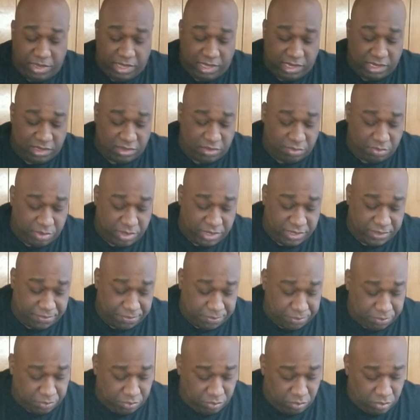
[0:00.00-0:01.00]
pellets. But
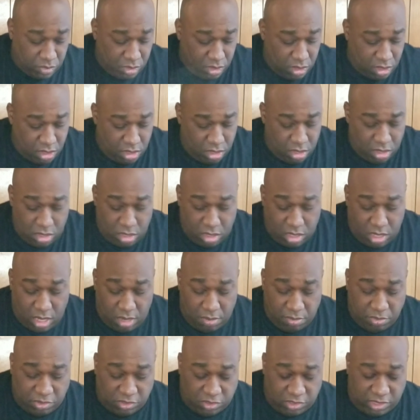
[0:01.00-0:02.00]

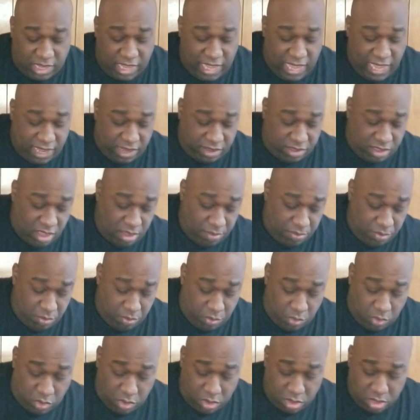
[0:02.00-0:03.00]
I'm going to just add a couple
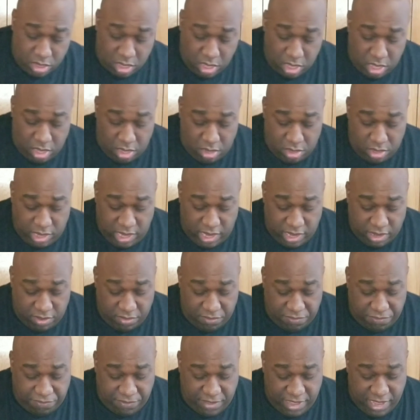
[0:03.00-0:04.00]
more. Not
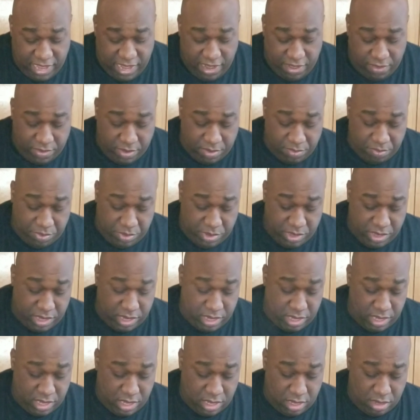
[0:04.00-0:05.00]
going to fire it, but
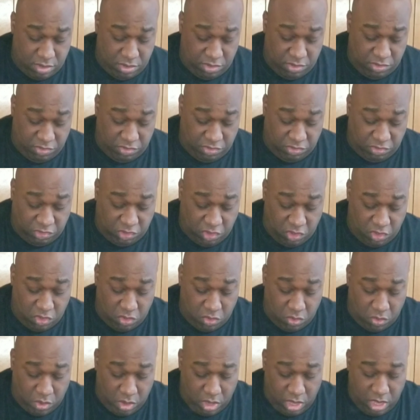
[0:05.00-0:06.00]
just to show
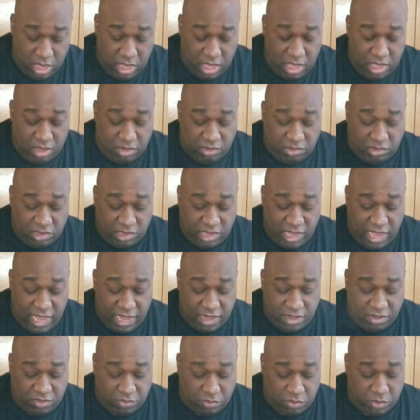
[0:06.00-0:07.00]
you just
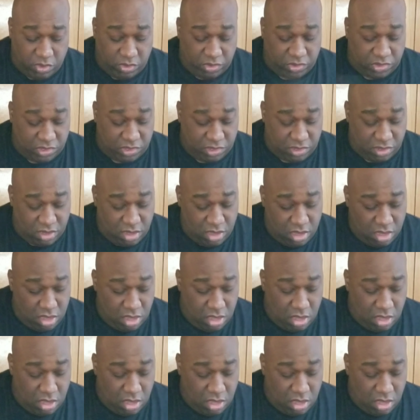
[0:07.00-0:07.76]
how this works.